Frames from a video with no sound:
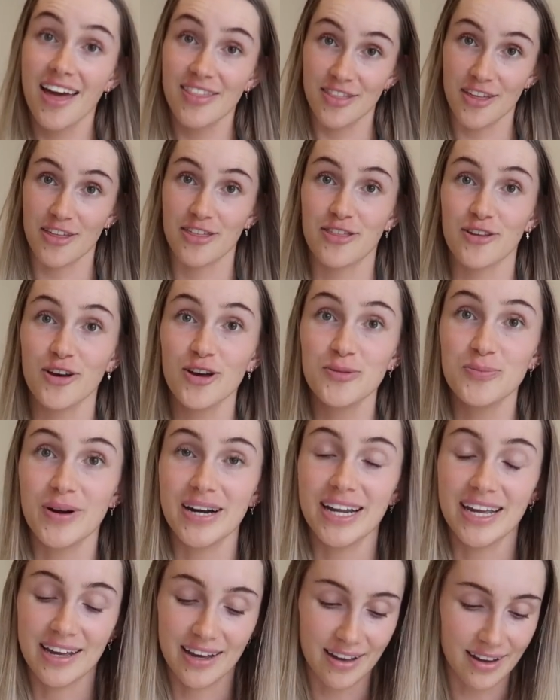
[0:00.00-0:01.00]
The third
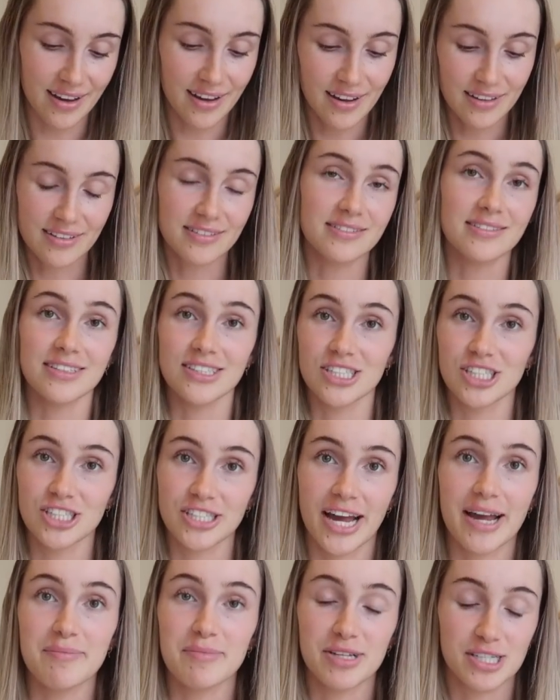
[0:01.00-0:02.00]
one here, a little
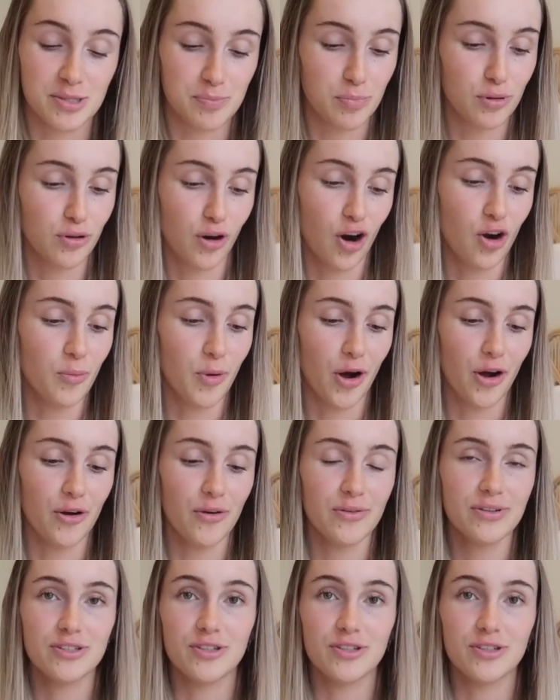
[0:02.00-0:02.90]
shameless promo